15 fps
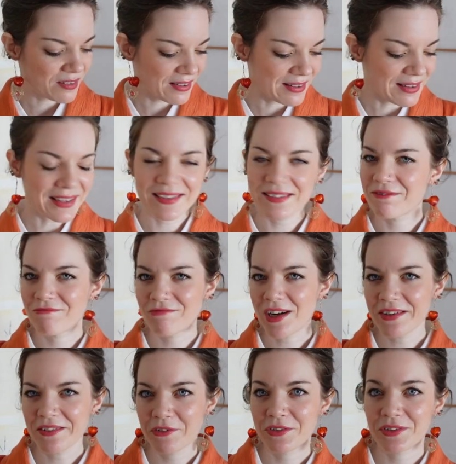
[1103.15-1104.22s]
They're like
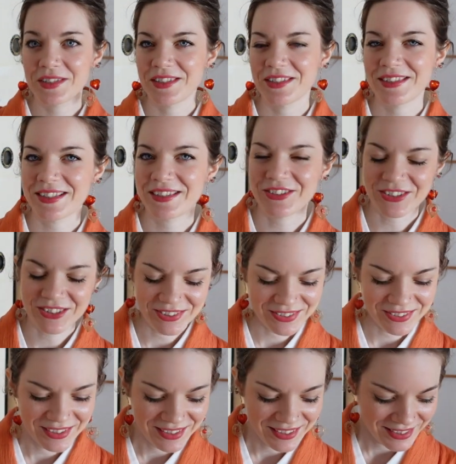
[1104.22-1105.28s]
right in the city
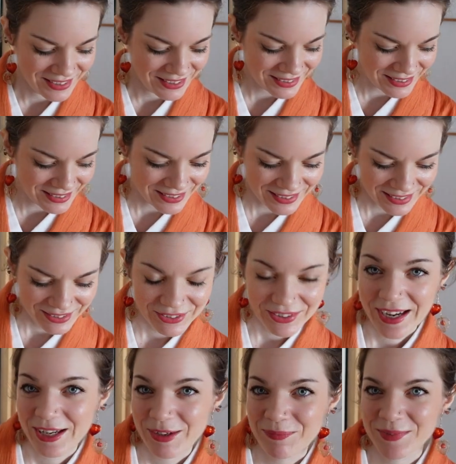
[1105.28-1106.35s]
center. Like you
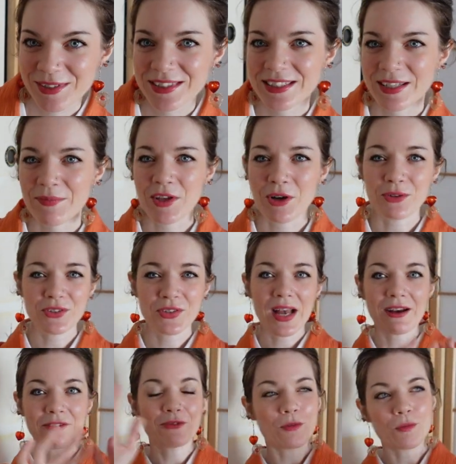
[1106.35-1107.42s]
can't miss them. They also
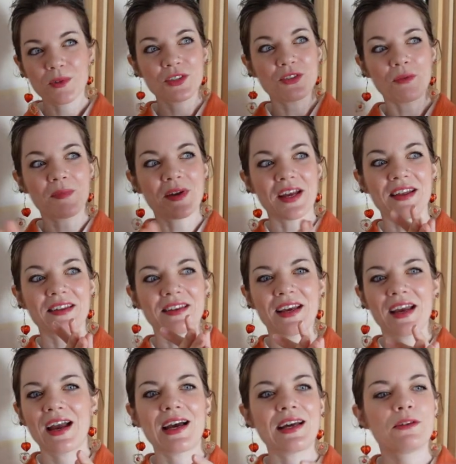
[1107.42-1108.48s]
have obitome, and they
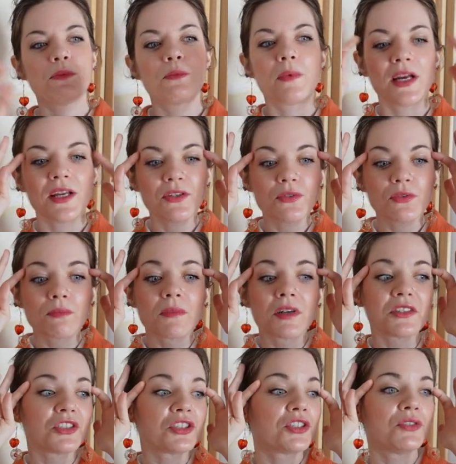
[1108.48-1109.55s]
had way too
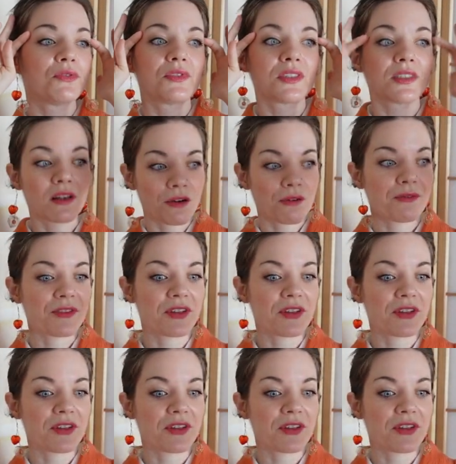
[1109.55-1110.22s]
much cute stuff.